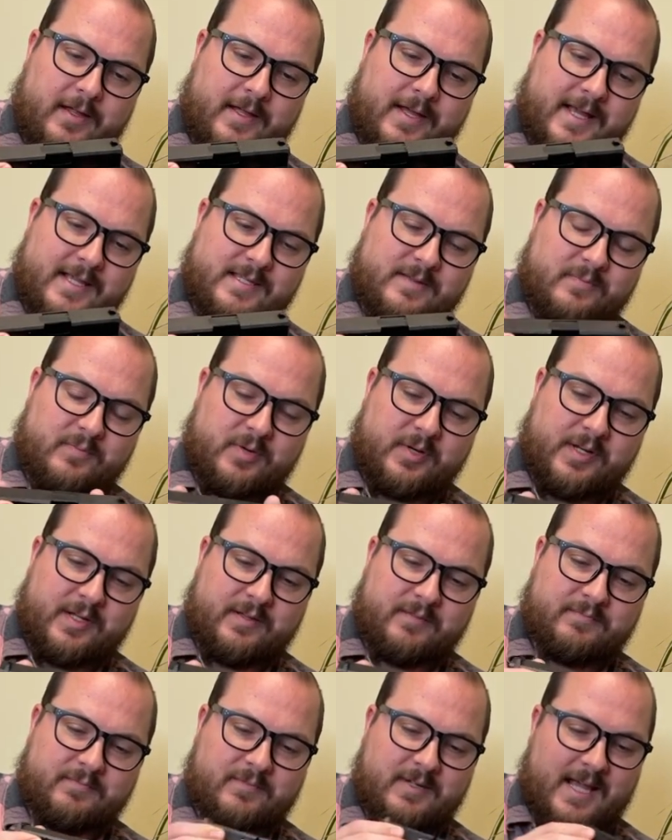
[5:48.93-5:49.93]
It had some pretty
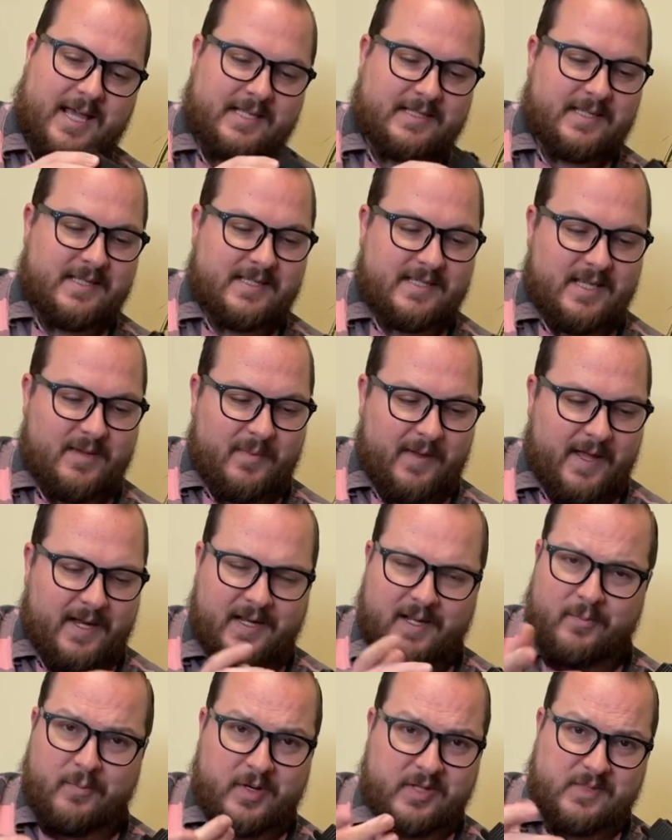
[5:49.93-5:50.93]
nasty
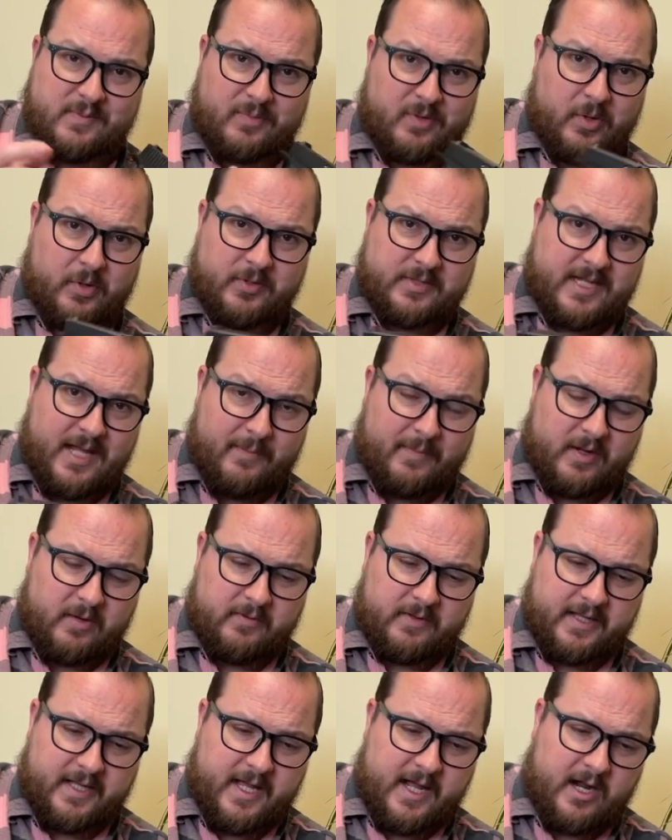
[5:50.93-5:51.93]
Z-banding, but it's a prototype. I don't
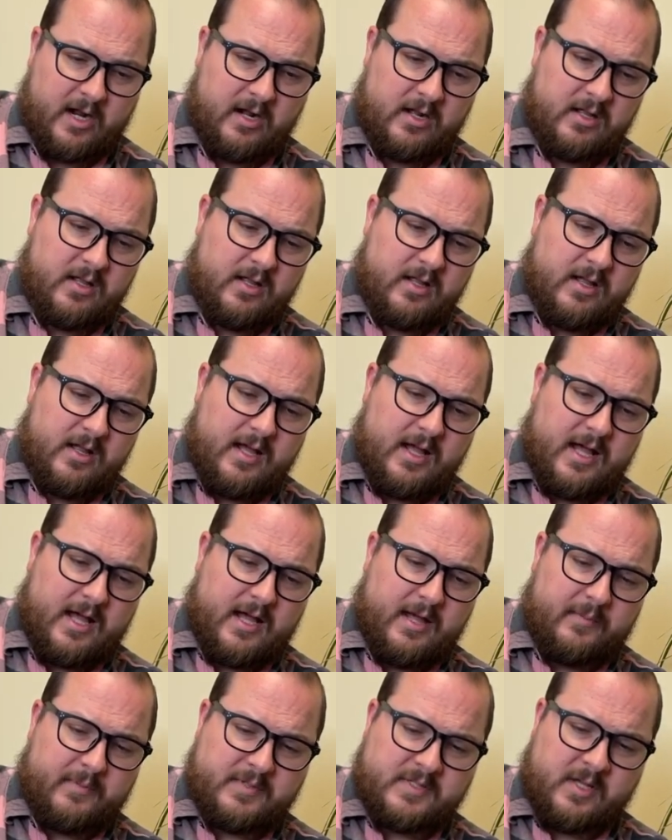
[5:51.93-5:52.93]
really care
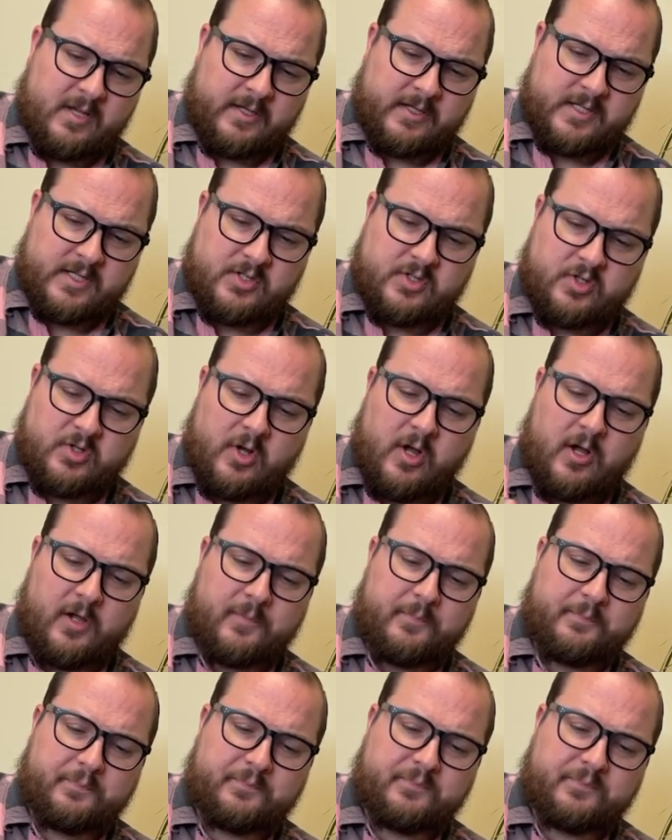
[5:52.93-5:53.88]
as long as it's strong.